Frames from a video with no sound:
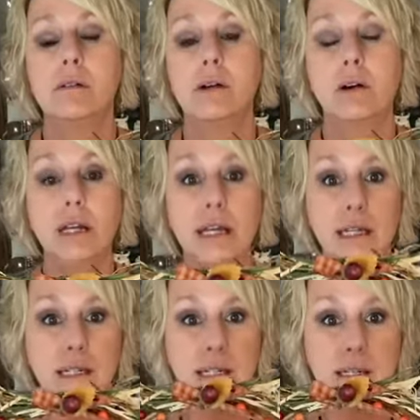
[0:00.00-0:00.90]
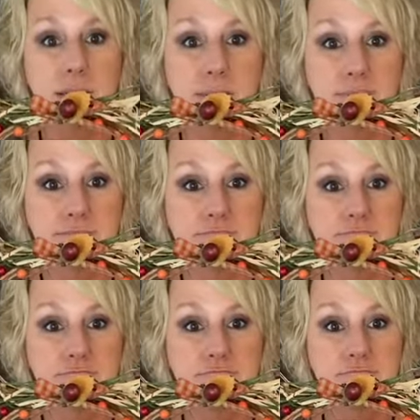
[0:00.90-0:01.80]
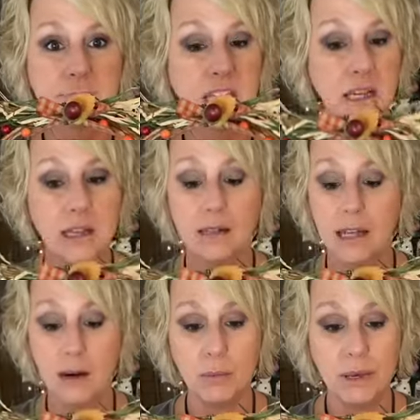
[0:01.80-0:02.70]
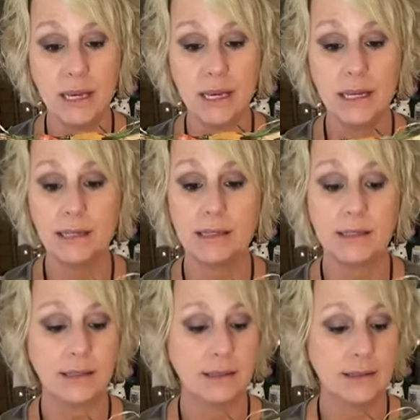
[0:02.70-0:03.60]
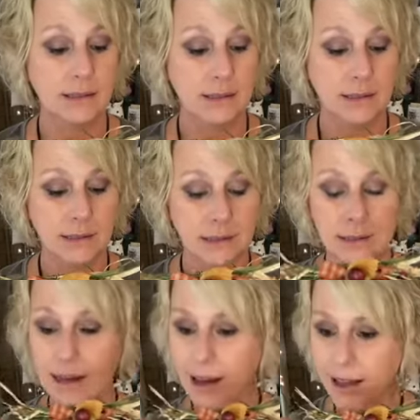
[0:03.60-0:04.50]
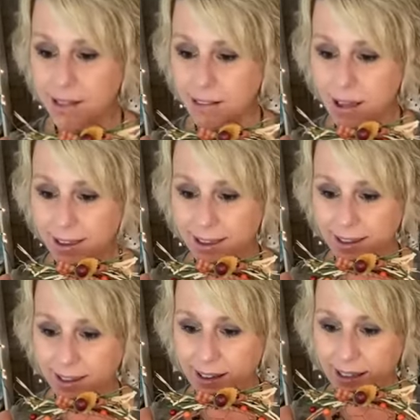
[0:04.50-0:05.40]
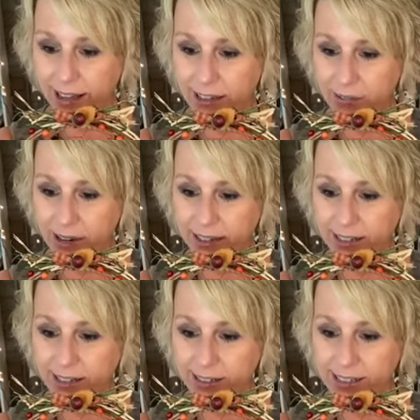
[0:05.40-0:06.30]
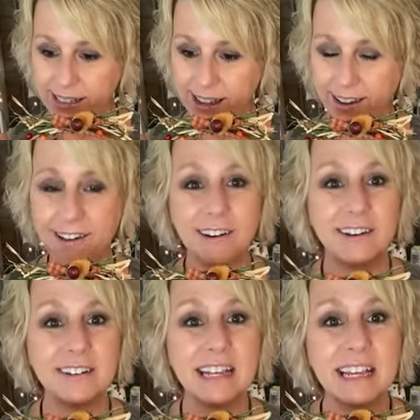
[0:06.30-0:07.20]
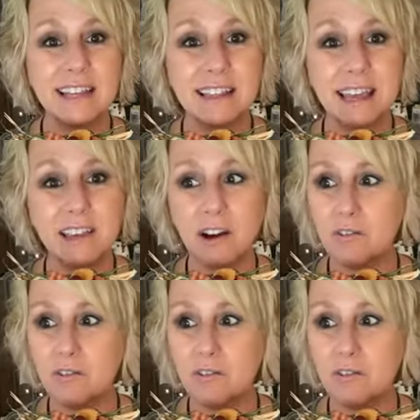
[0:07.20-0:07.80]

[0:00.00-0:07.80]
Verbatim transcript: on it and that'll be it. I like it. I like the way it turns out. Thank